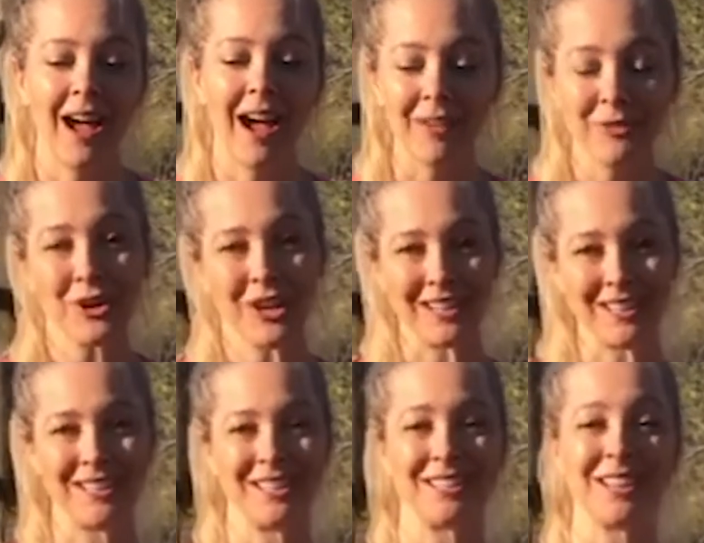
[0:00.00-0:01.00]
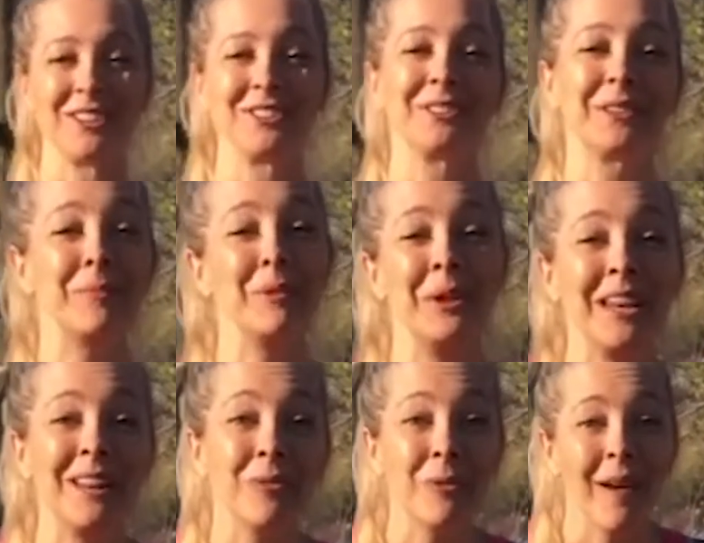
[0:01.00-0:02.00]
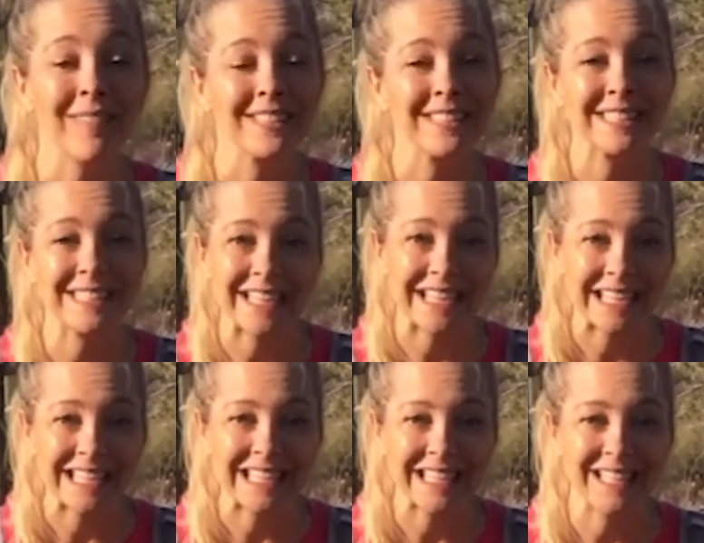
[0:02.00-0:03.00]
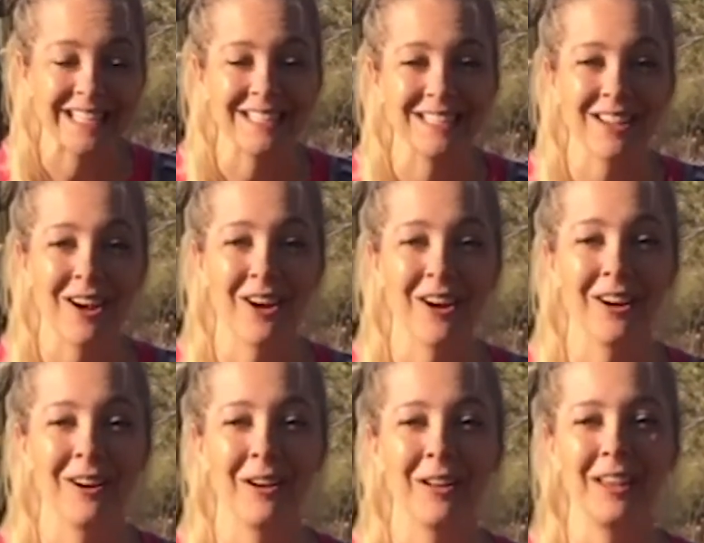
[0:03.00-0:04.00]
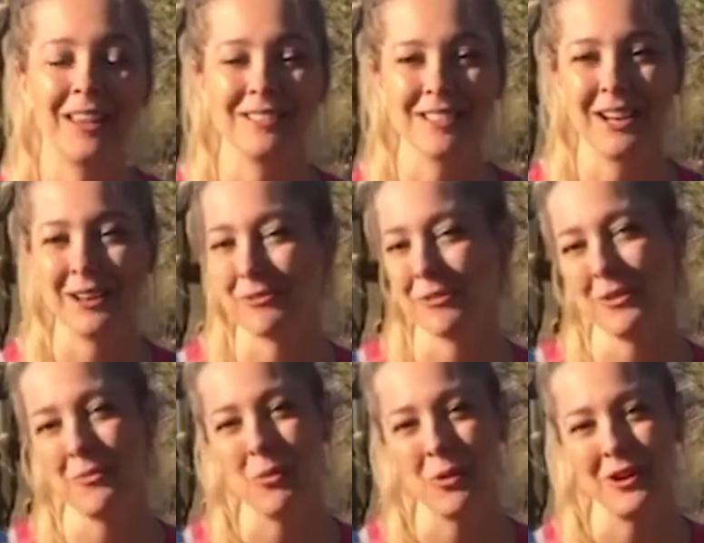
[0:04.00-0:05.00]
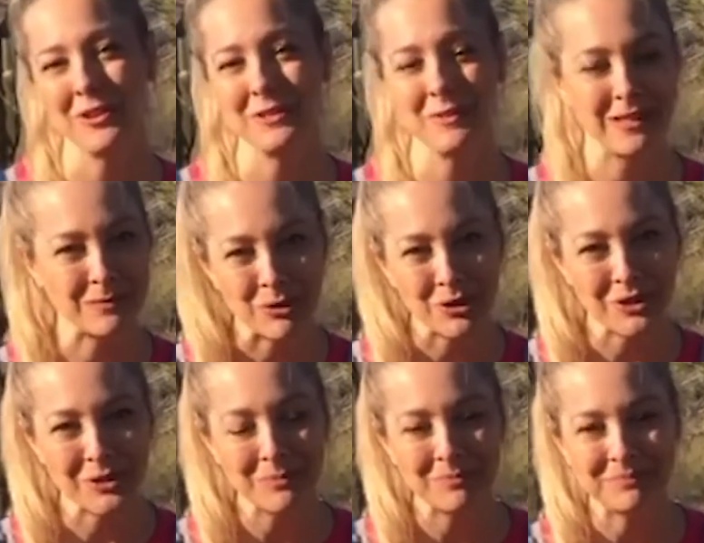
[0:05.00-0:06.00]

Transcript: I've created an intentional community. If you haven't seen it, it's our Anxiety Freedom Warriors Facebook group.